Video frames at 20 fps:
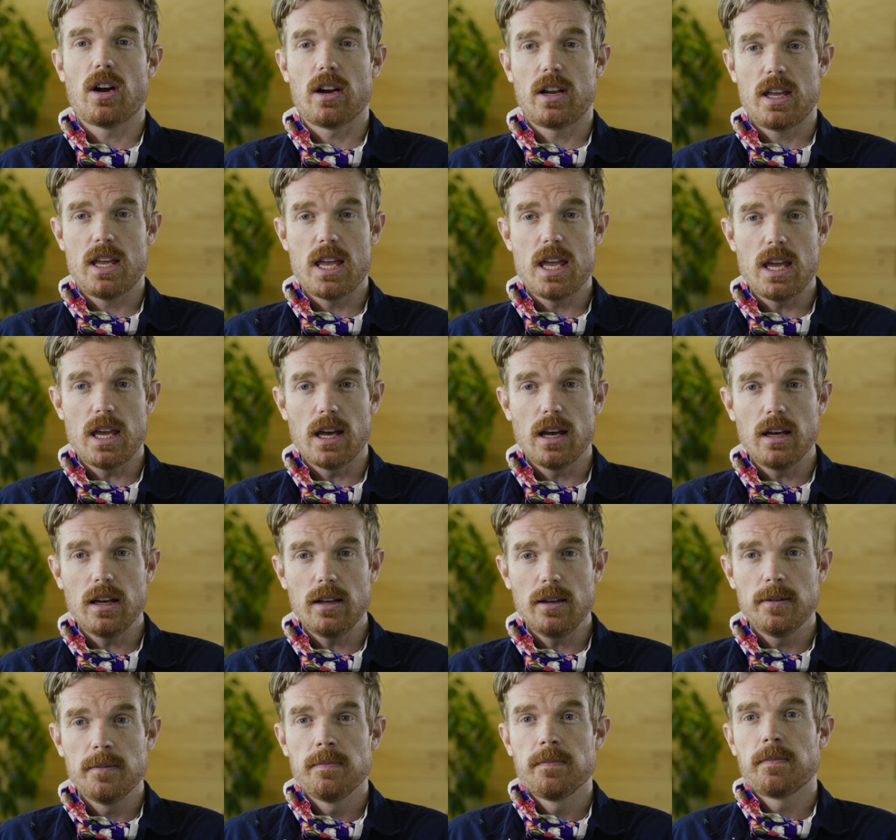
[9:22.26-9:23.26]

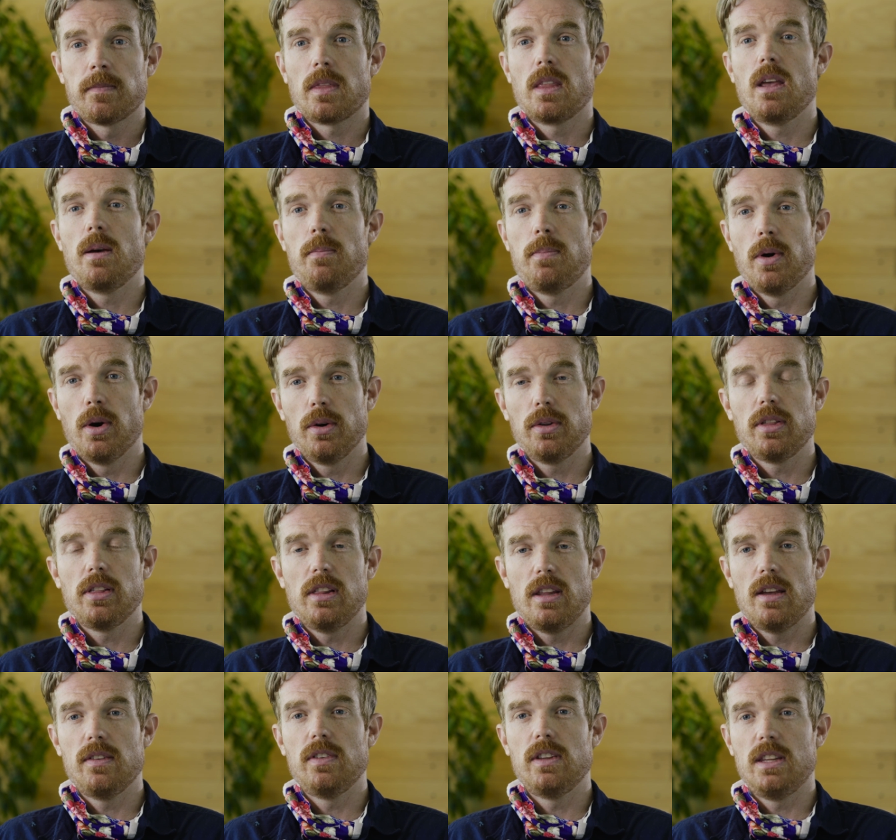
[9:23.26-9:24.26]
archaea that both
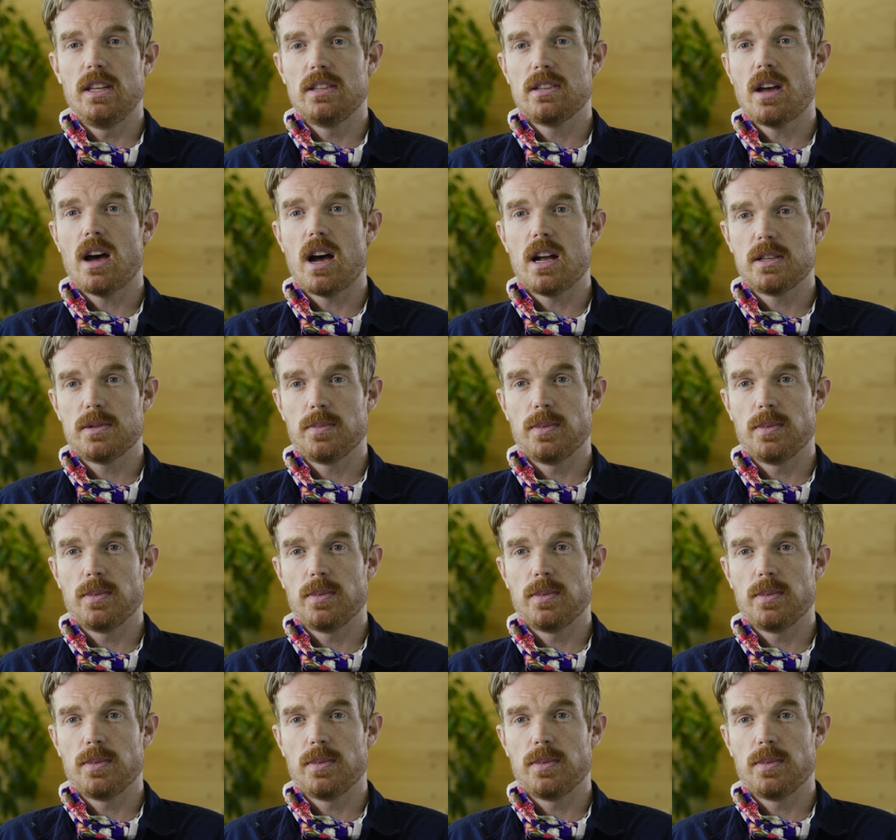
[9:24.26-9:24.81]
live in these hot